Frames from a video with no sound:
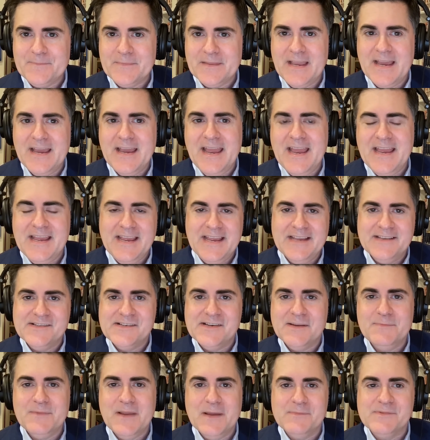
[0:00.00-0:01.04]
And
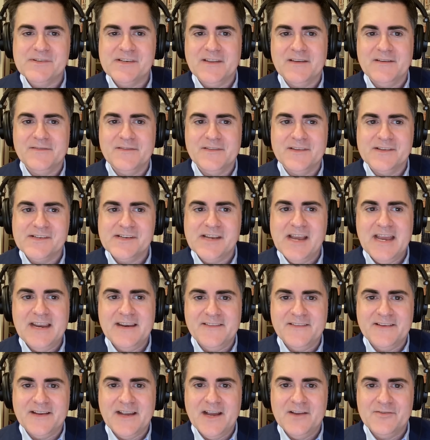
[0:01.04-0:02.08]
sometimes the sign of
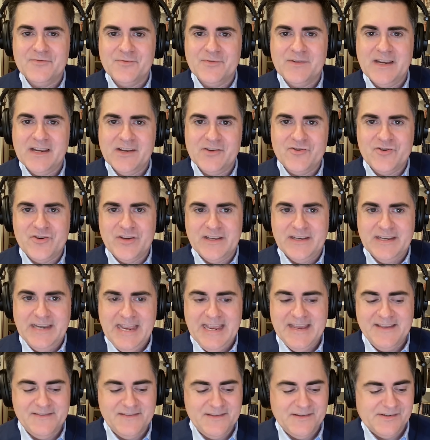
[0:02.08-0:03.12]
the contradiction
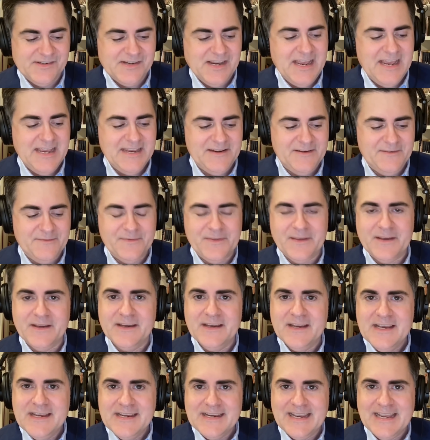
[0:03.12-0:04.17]
and the sign of the
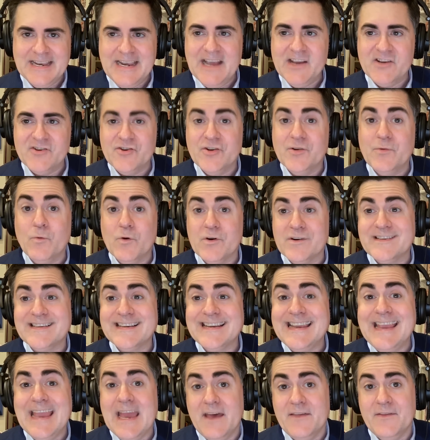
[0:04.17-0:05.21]
connection were
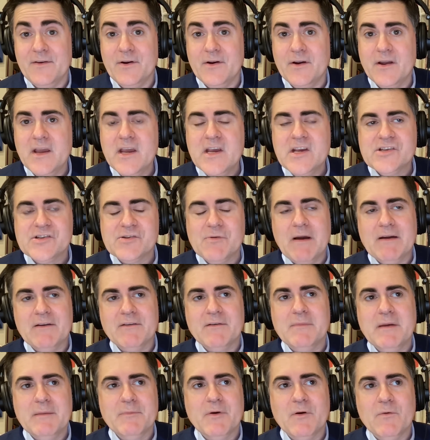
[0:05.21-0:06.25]
together. So I
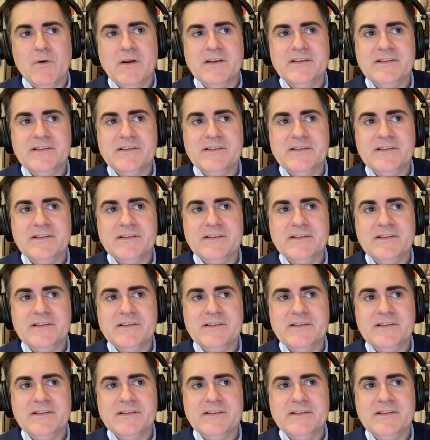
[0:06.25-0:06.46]
remember one